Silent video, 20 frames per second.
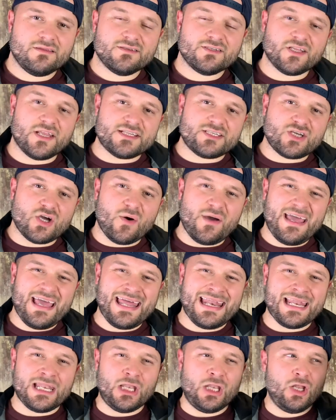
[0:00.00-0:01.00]
let's go ahead
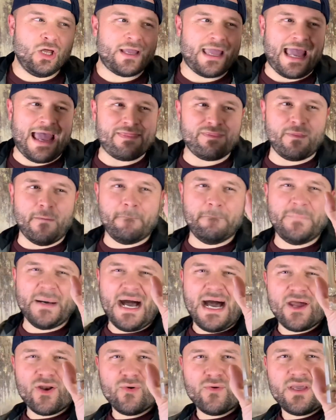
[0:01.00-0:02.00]
and look at the
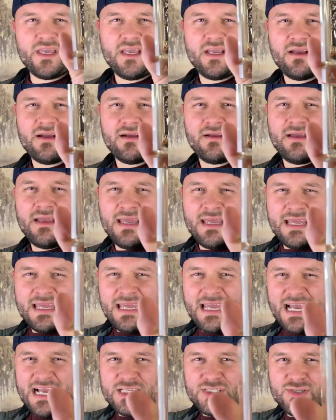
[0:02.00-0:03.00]
bottle here.
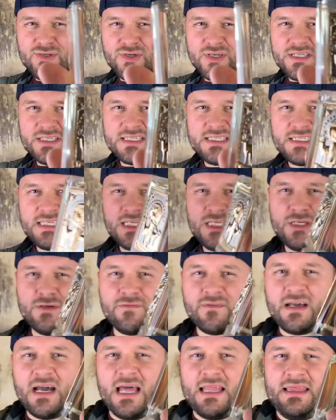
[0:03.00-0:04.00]
As you can see, you've
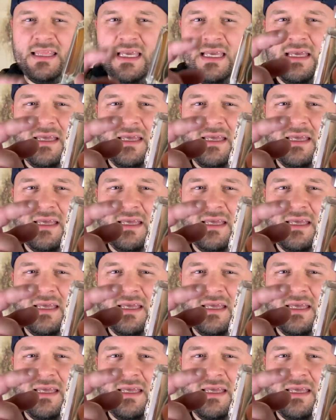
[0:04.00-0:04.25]
got the